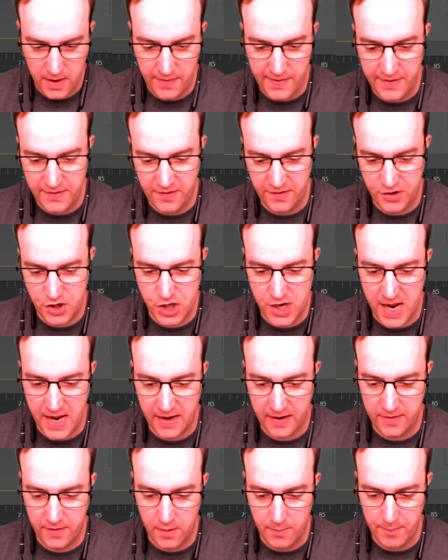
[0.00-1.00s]
and then just
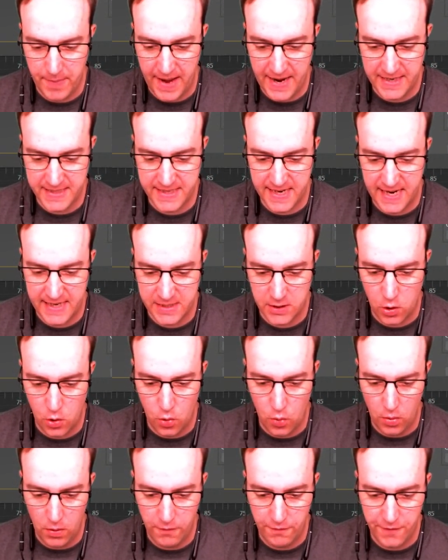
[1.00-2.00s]
check that Max has
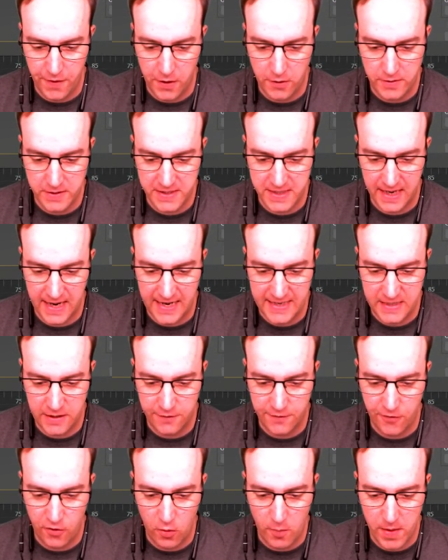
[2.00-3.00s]
all of those
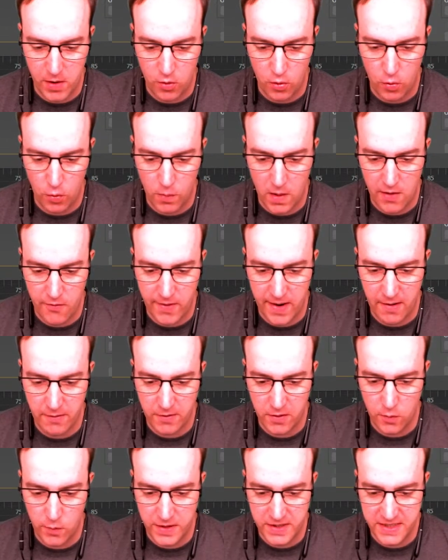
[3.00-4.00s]
selected for me all the way
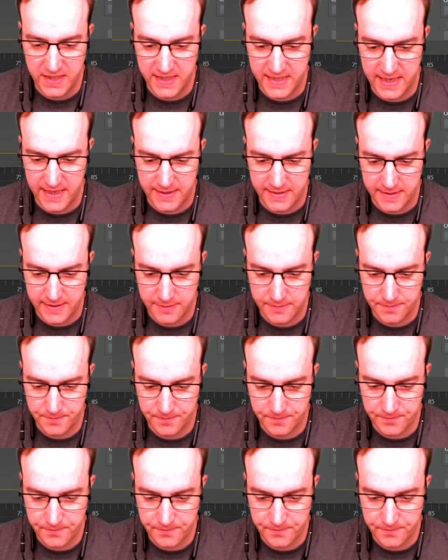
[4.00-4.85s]
around, which it does.